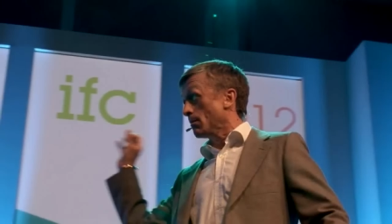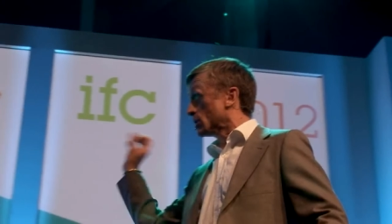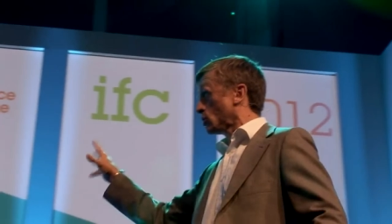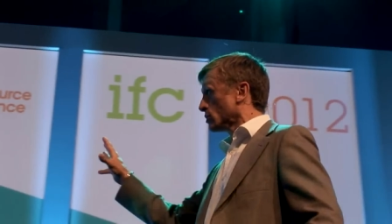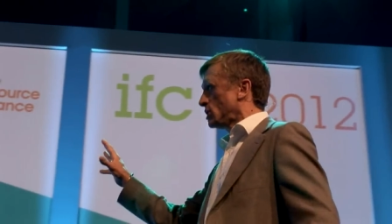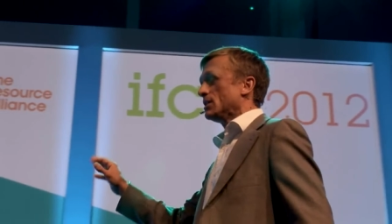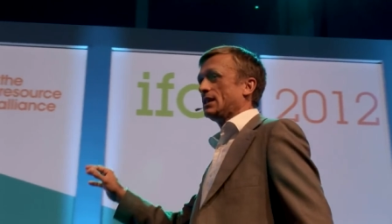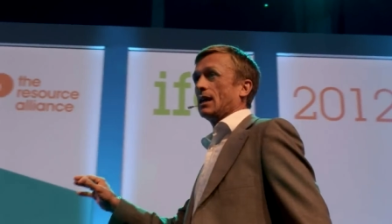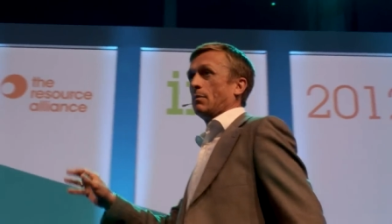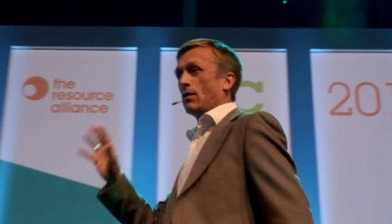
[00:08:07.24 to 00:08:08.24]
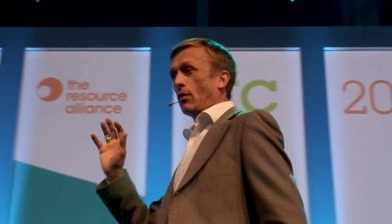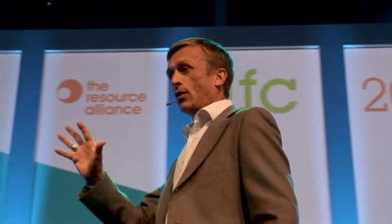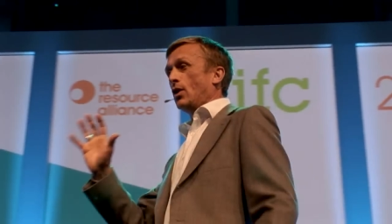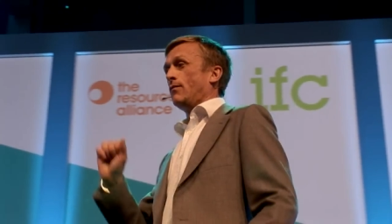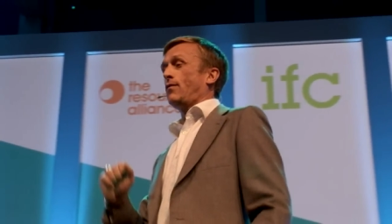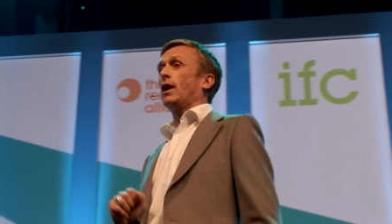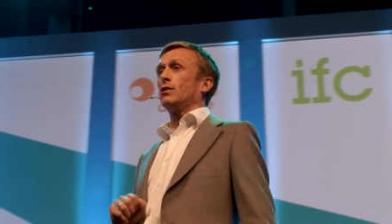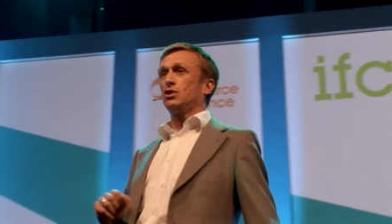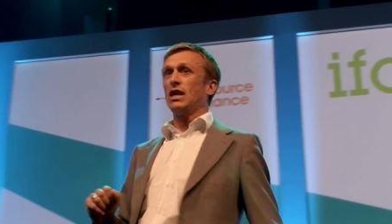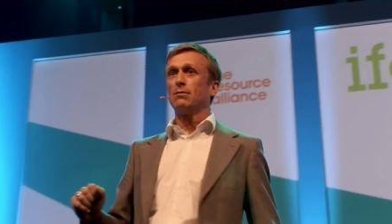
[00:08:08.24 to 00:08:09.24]
and I'm going to talk to you in a second about the third and
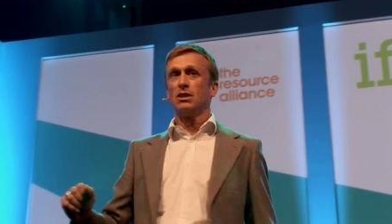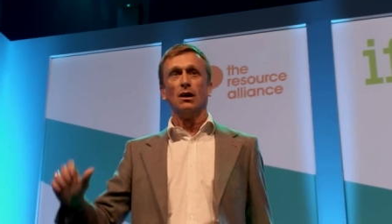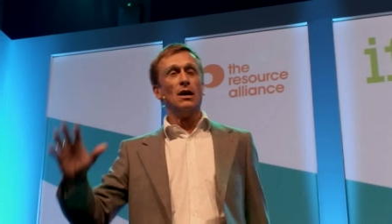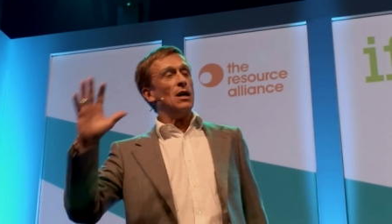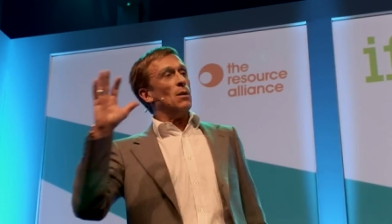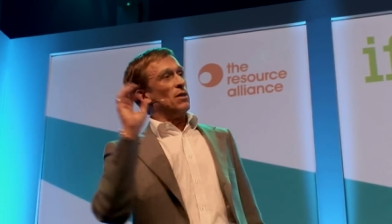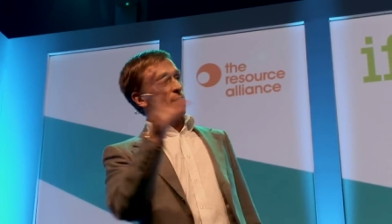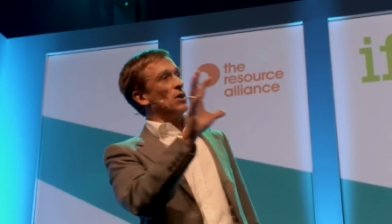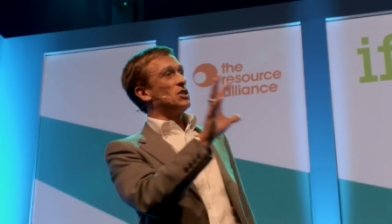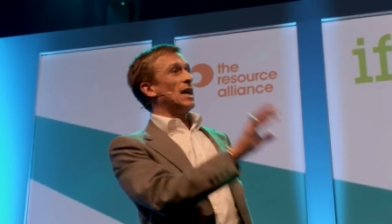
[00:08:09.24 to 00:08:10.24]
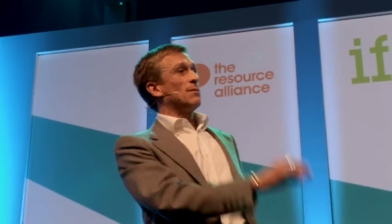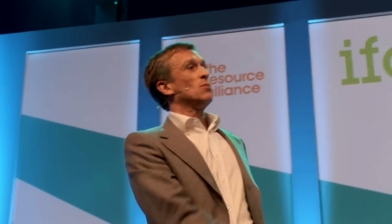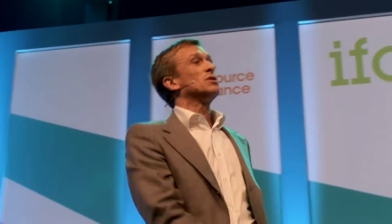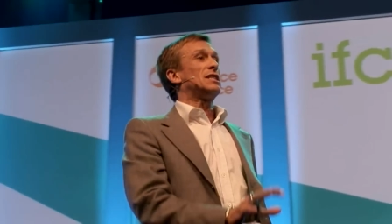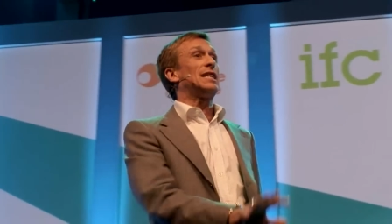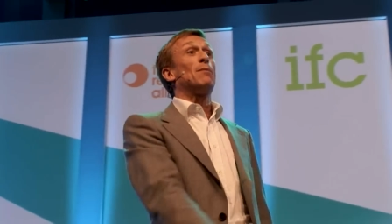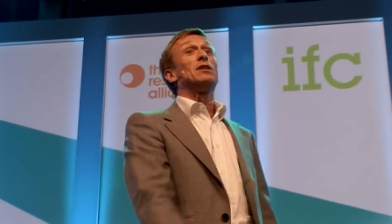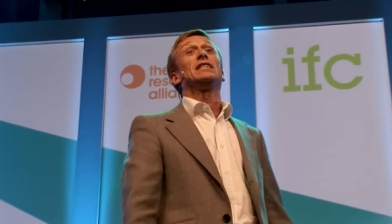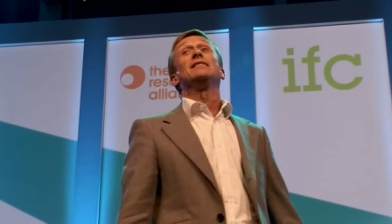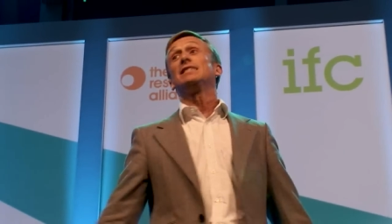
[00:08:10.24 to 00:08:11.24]
final chapter. But the first chapter was establishing